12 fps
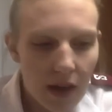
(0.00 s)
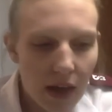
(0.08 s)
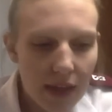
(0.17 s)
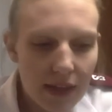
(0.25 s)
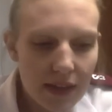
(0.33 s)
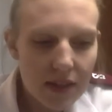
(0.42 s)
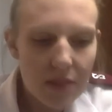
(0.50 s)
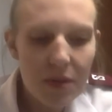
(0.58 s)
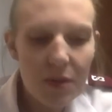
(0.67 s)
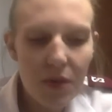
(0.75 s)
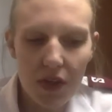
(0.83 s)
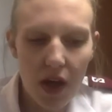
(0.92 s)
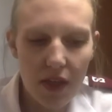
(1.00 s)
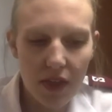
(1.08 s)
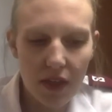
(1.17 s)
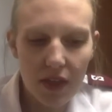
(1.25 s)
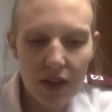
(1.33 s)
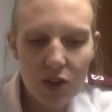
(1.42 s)
I think some people thought
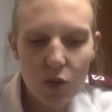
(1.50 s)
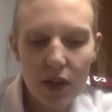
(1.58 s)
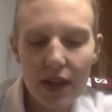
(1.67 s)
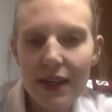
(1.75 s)
that things would